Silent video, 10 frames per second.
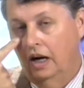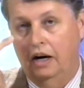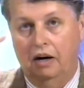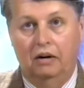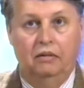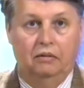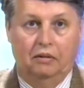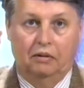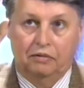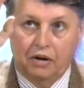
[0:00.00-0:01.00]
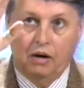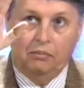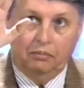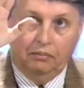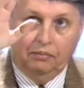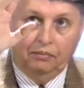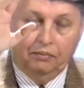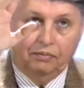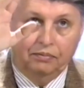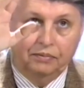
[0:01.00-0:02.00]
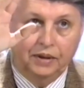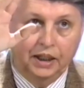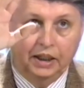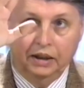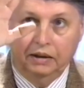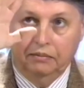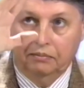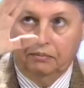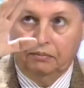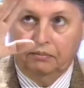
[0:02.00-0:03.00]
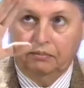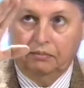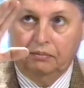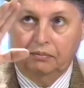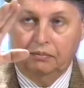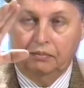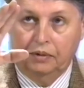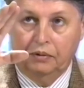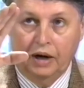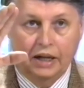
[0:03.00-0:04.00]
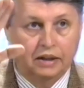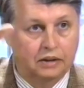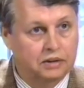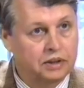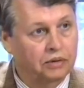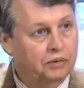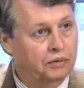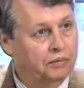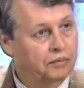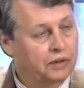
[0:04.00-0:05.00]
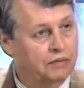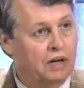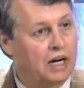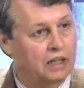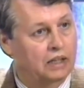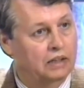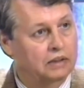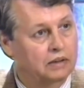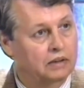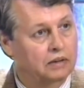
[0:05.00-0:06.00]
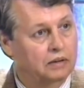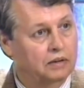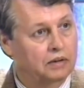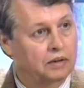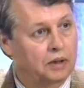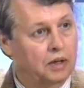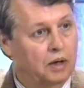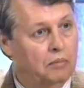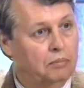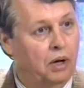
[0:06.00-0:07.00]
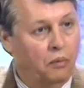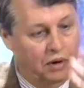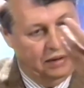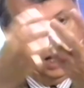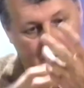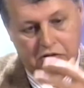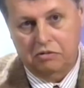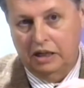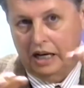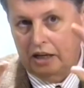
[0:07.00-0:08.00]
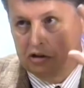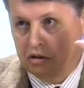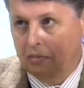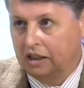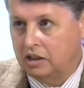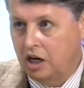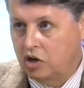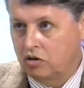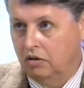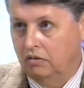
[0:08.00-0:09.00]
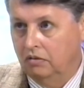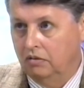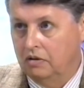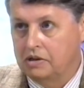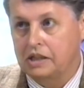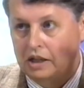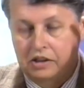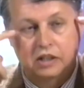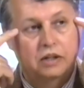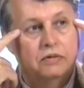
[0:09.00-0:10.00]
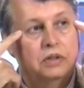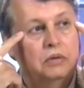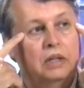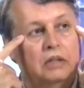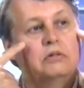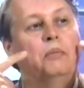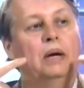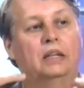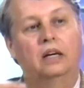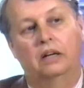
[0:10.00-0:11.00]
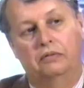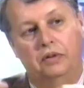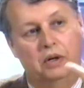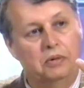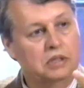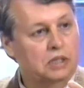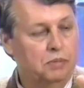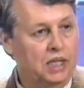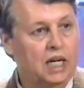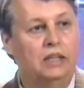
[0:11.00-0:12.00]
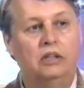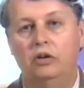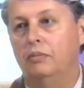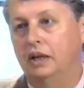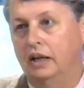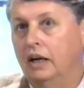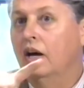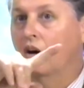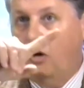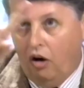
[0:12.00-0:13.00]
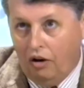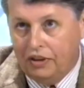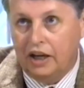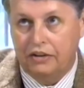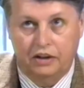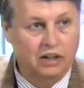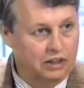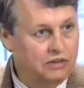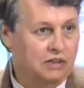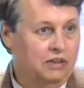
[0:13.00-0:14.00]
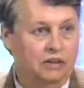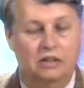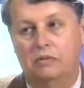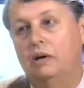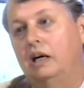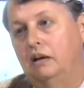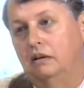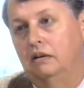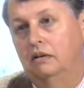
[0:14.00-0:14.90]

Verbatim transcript: are from the red to the violet. But with extra instrumentation sensitive to electromagnetic frequencies beyond the human eye, all the other colors are there as well.